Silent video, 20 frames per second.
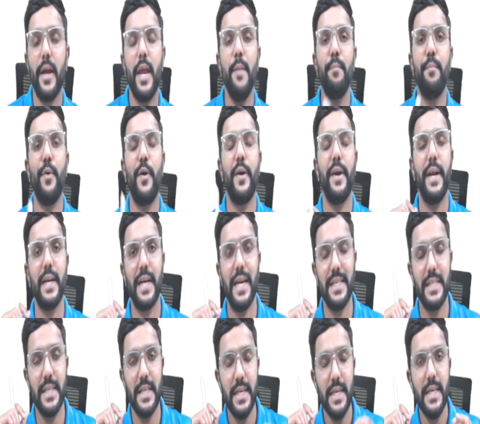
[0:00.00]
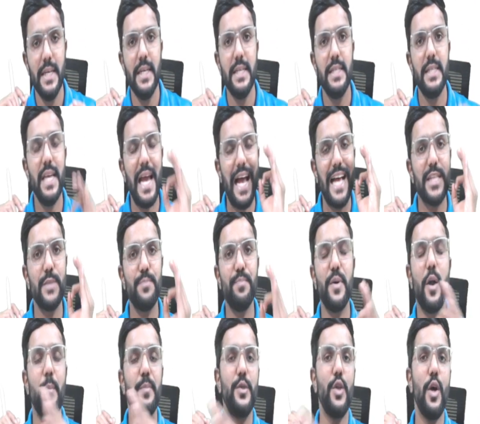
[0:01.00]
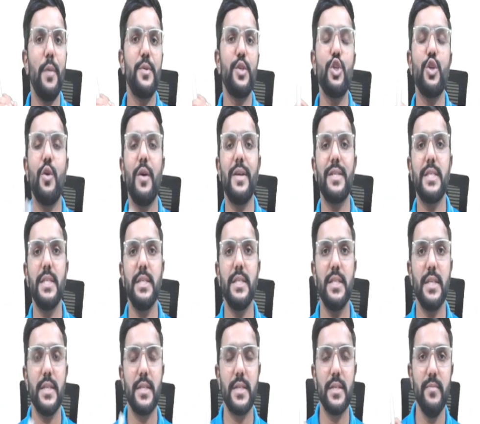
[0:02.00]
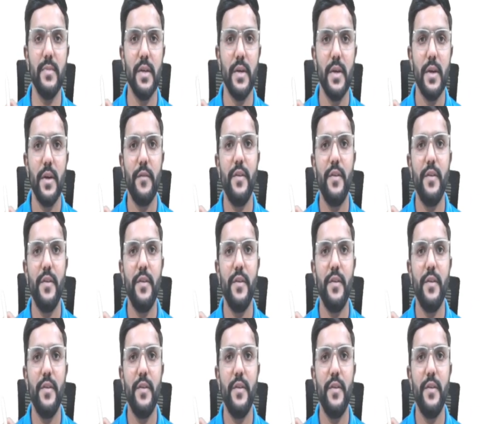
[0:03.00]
Important, guys. See, as per absorption costing system,